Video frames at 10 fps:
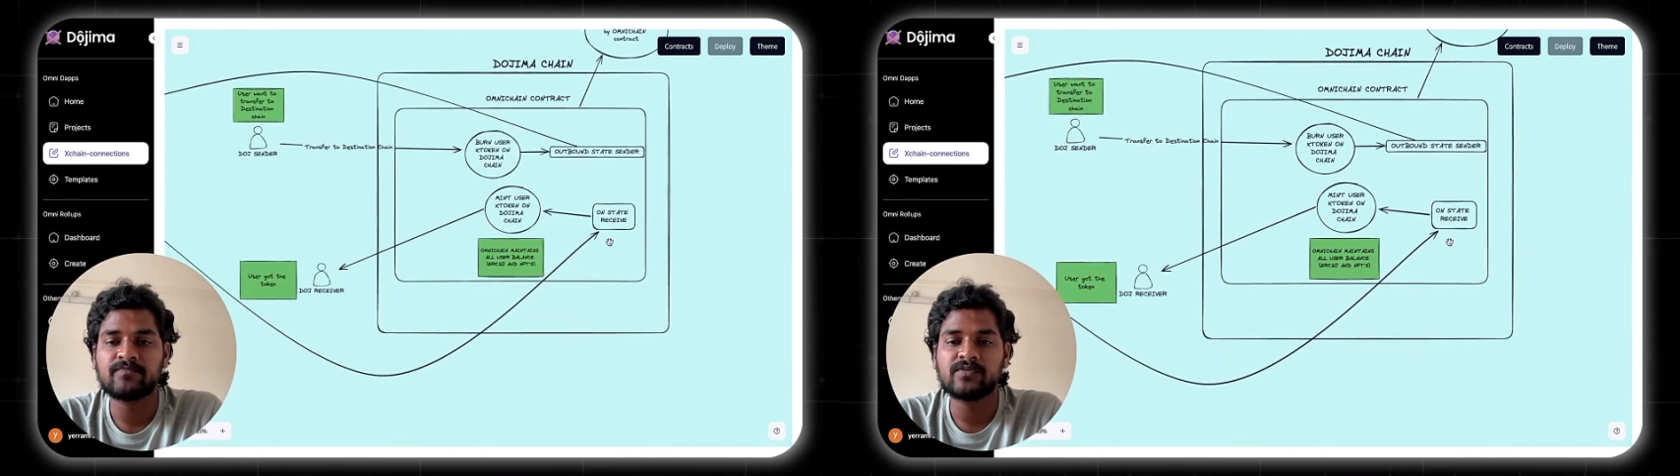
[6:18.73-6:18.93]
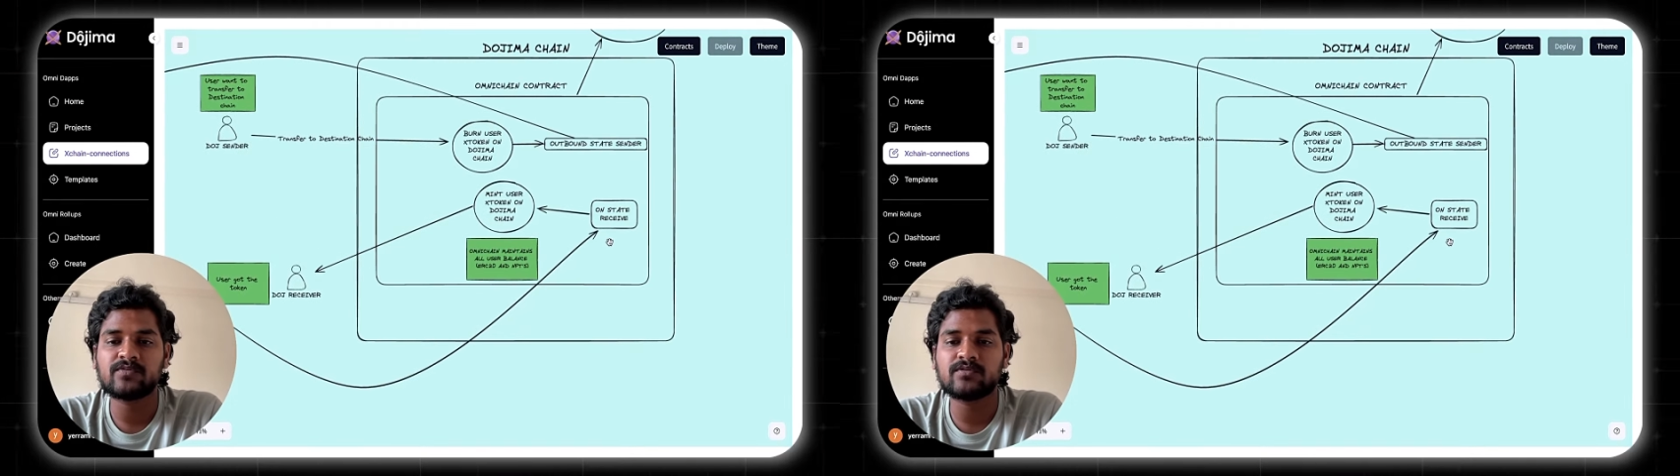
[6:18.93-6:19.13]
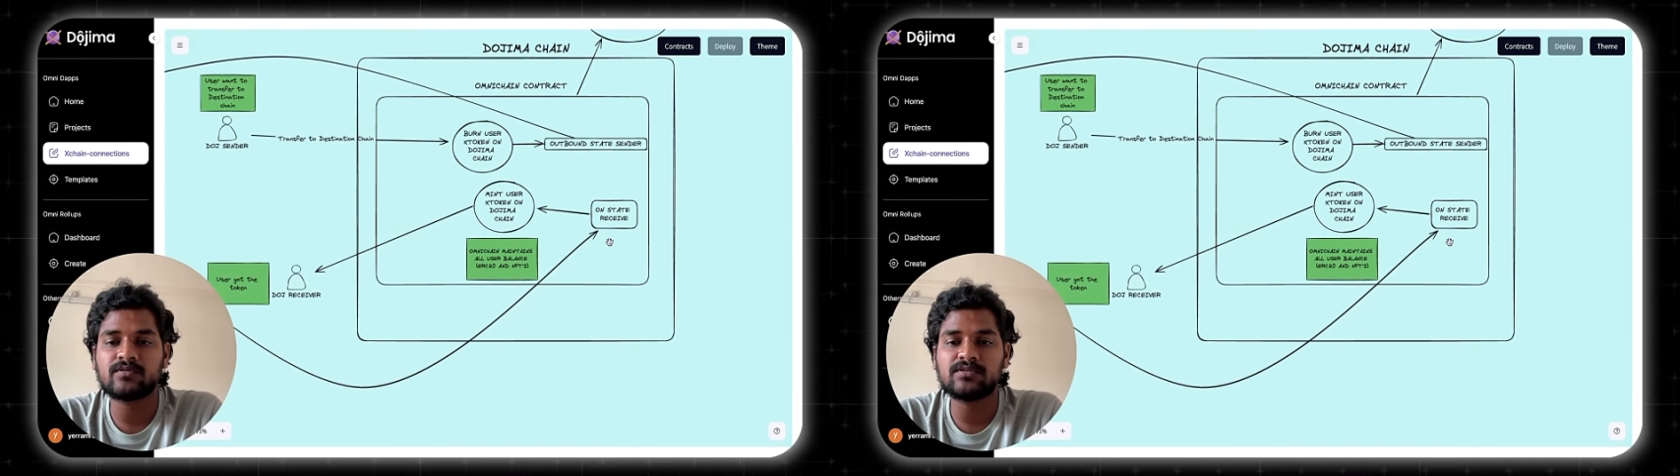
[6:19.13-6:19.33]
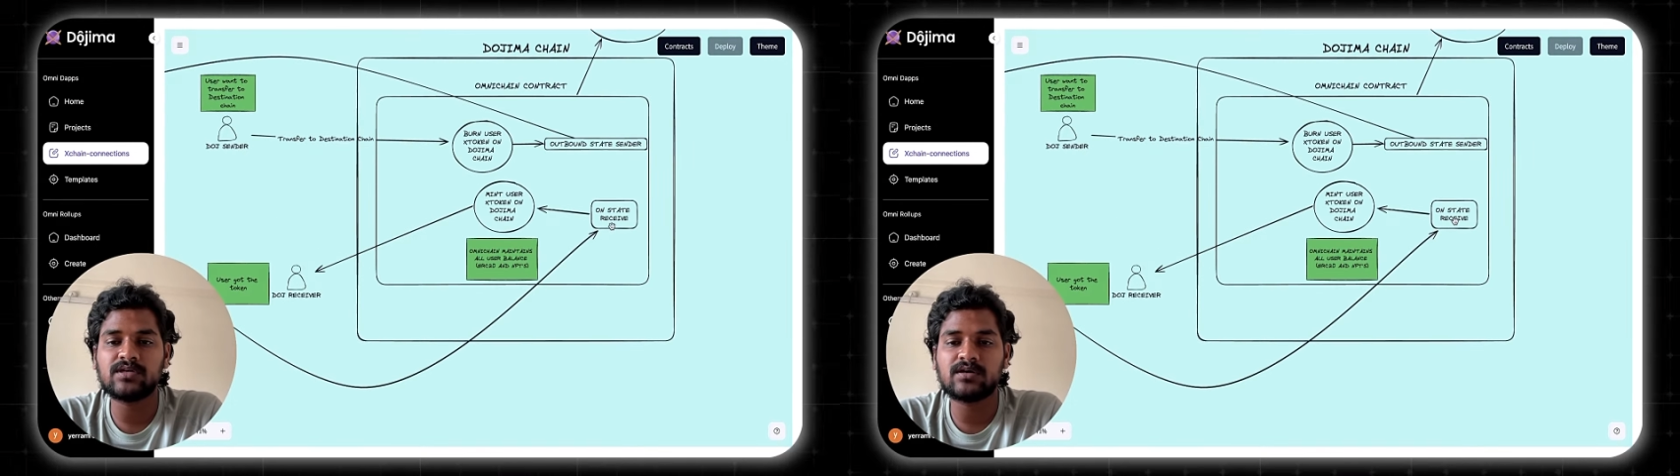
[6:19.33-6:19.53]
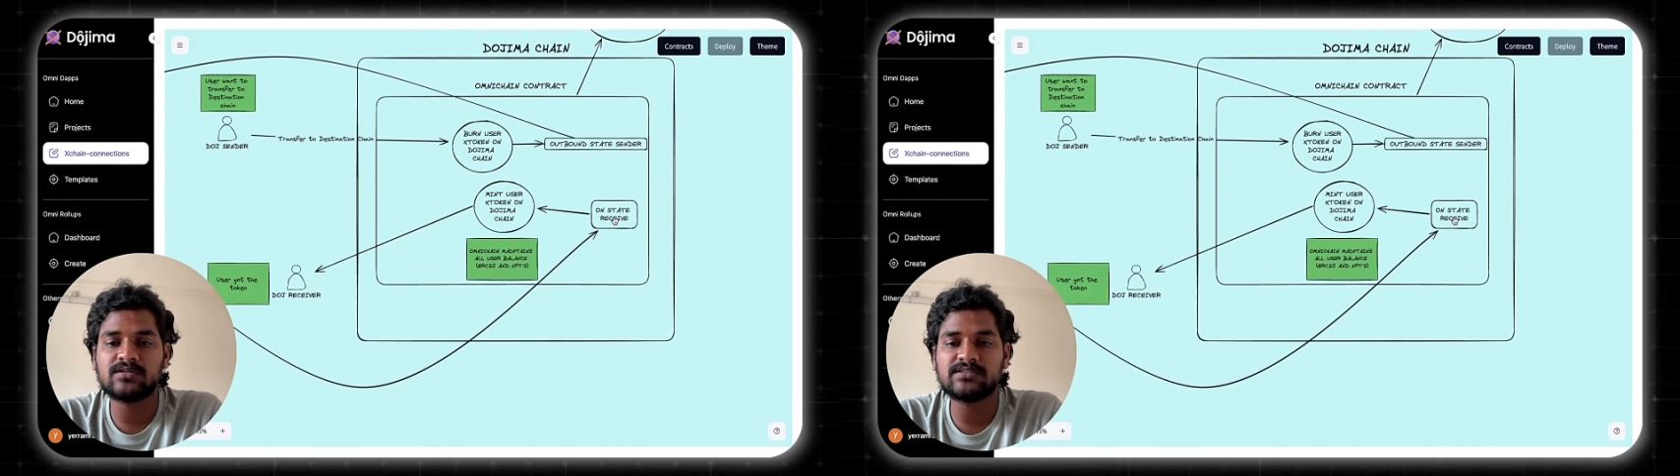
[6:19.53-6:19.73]
So the
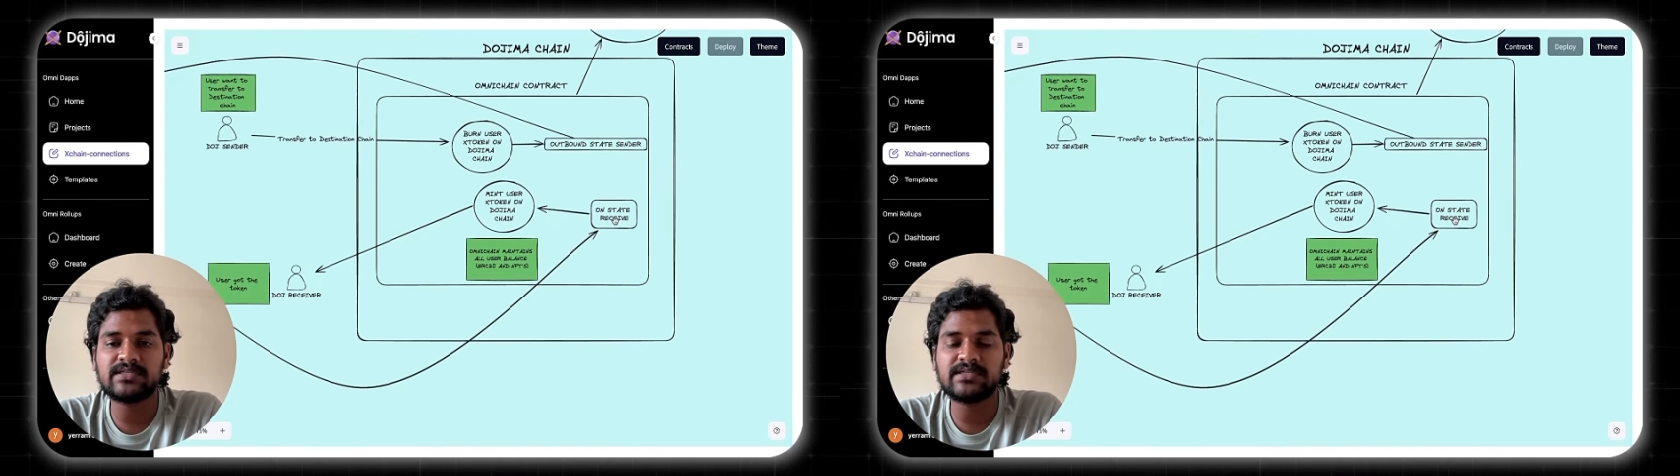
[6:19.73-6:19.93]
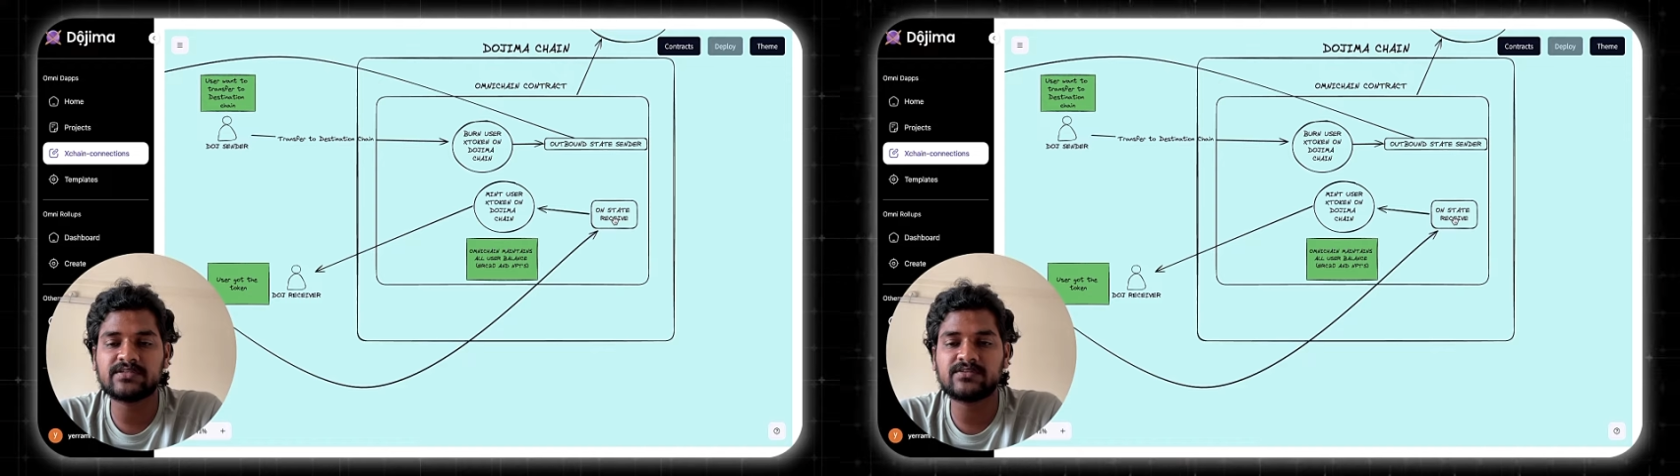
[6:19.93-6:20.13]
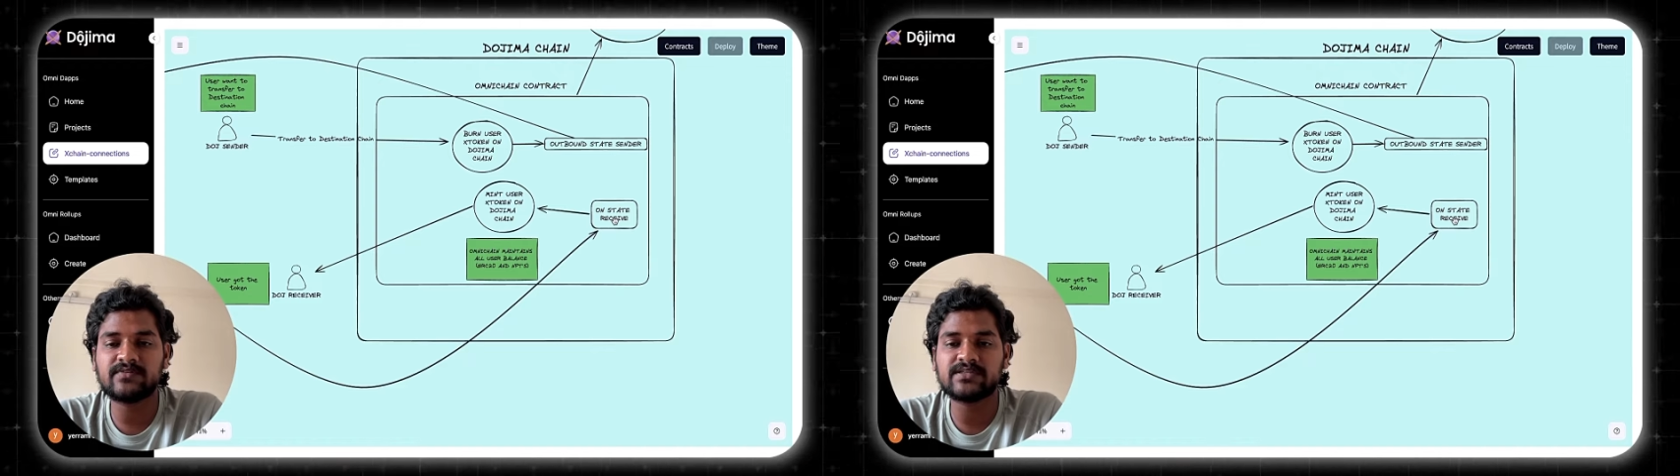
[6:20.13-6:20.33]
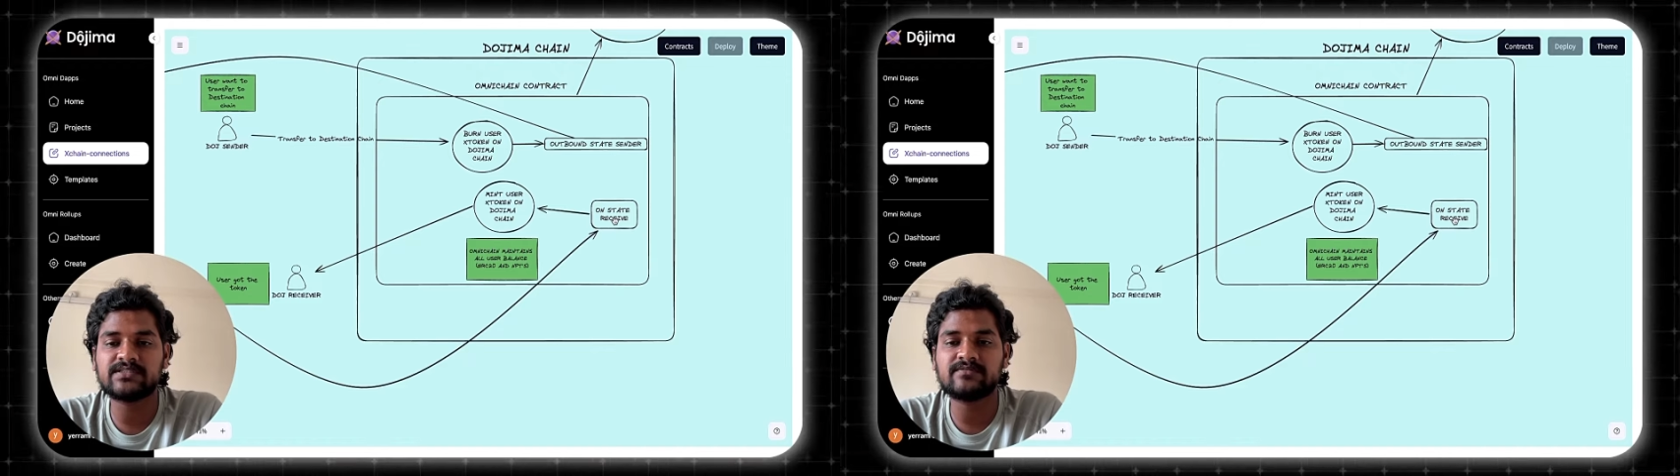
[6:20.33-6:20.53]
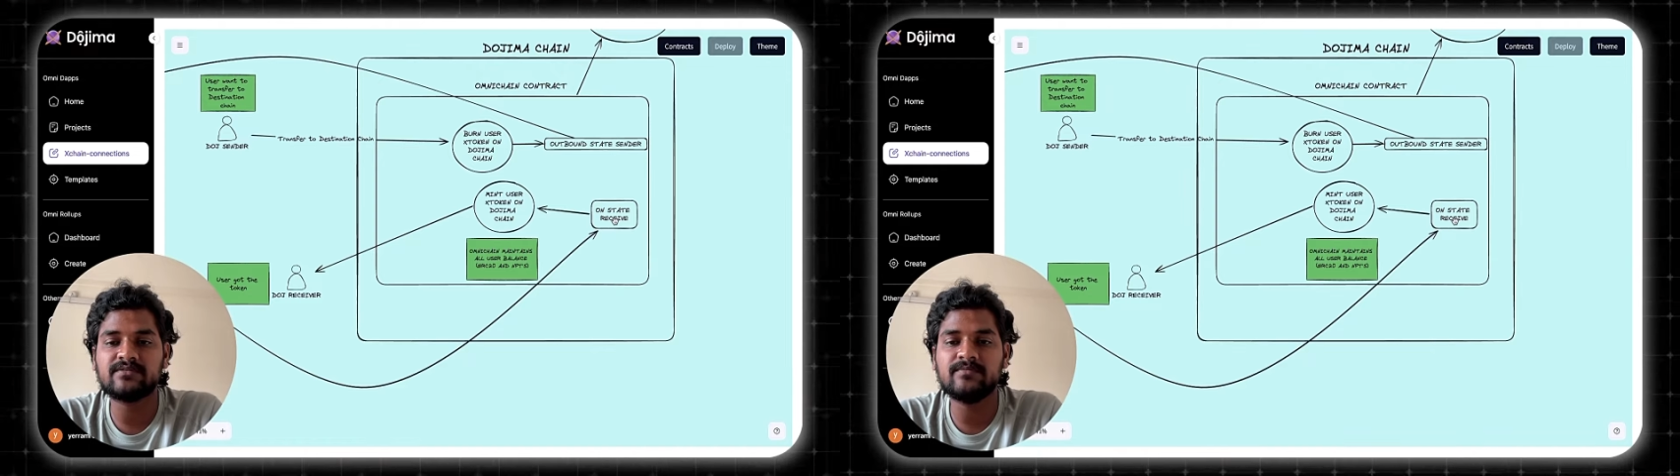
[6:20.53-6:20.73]
on-state receive function will